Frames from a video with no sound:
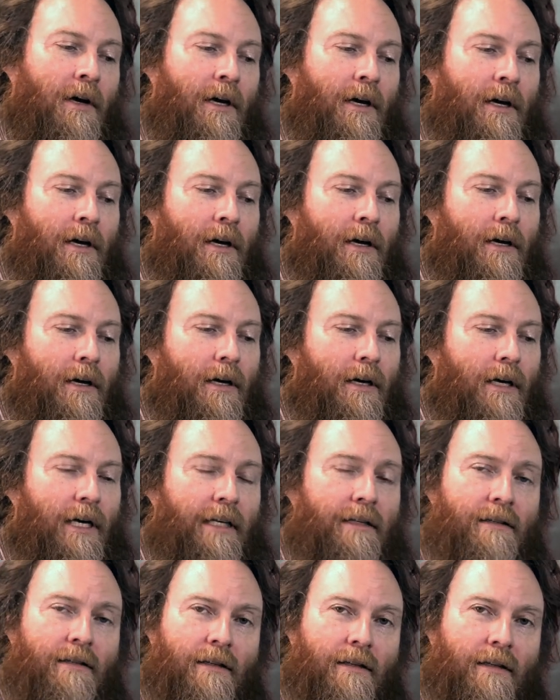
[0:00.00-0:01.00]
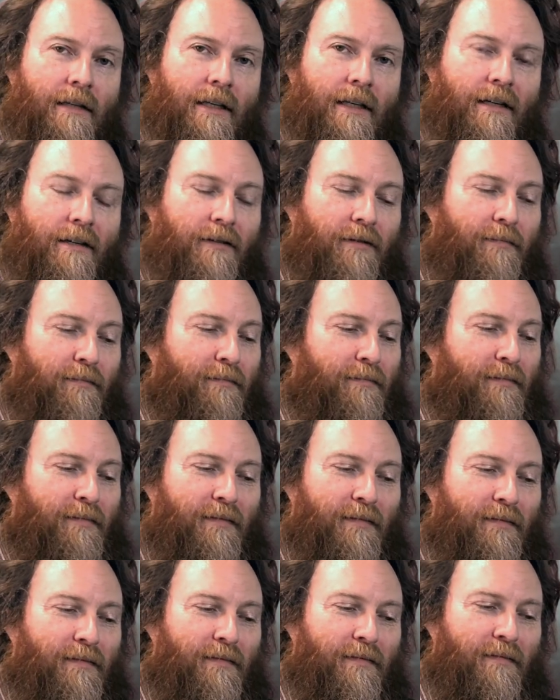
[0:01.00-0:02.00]
do. Instantly.
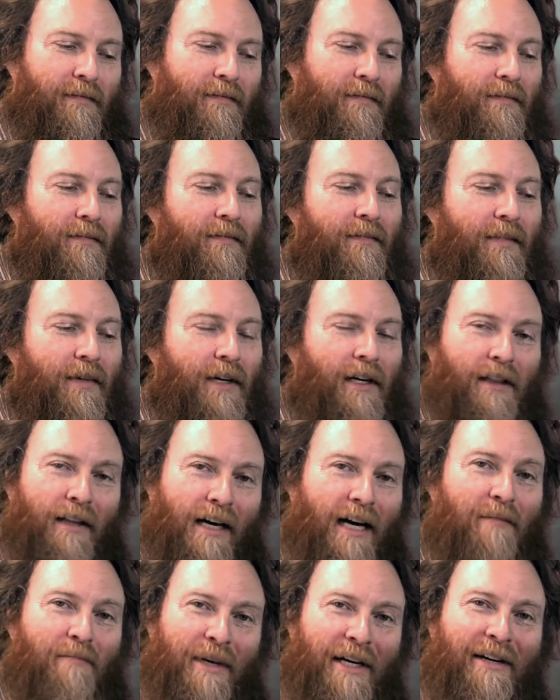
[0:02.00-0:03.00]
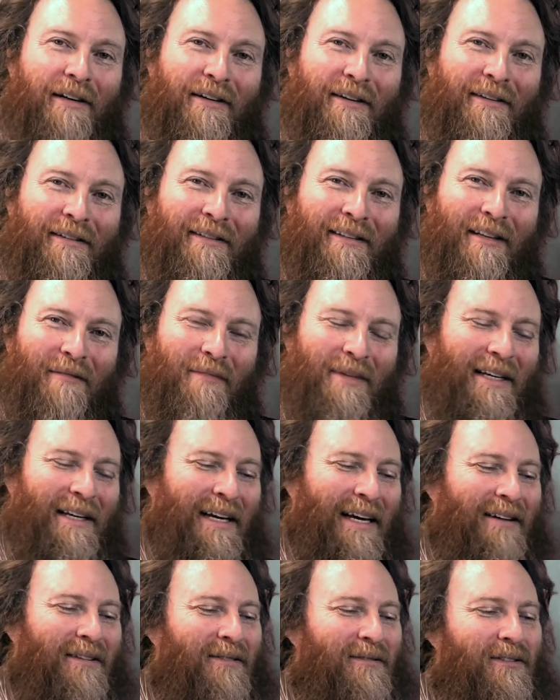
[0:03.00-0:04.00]
A lot better than being
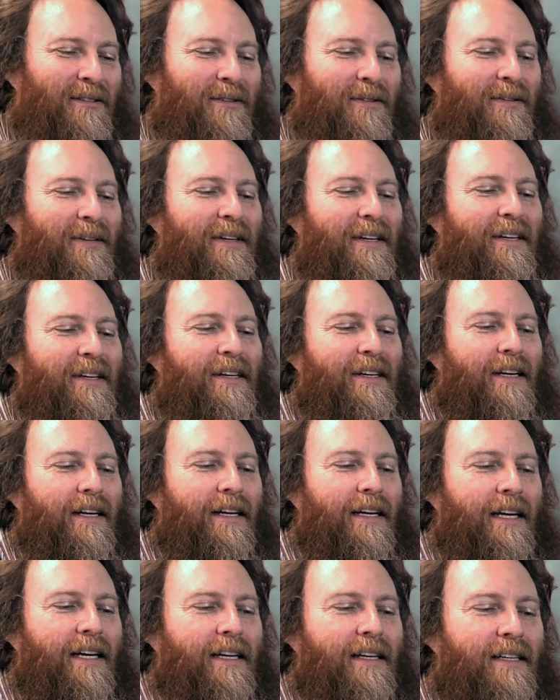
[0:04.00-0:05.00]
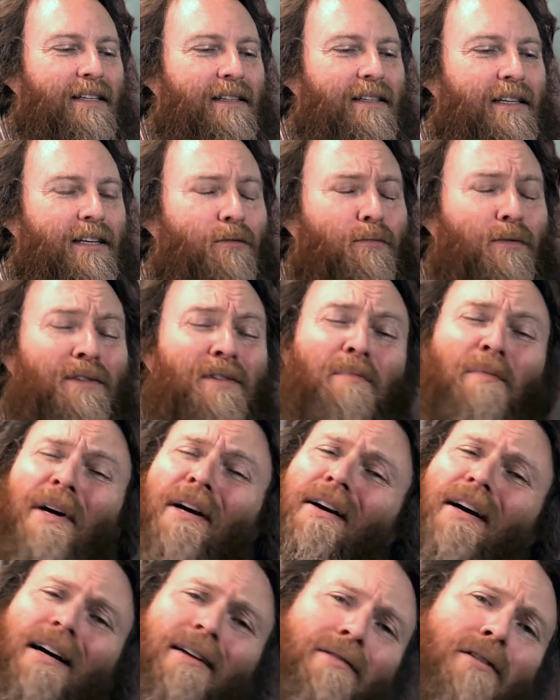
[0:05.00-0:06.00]
out of tune. And it will
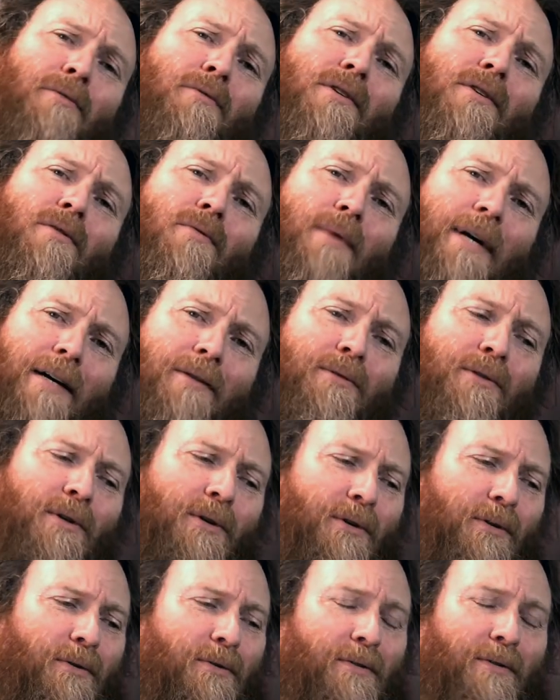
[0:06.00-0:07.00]
spare everyone around you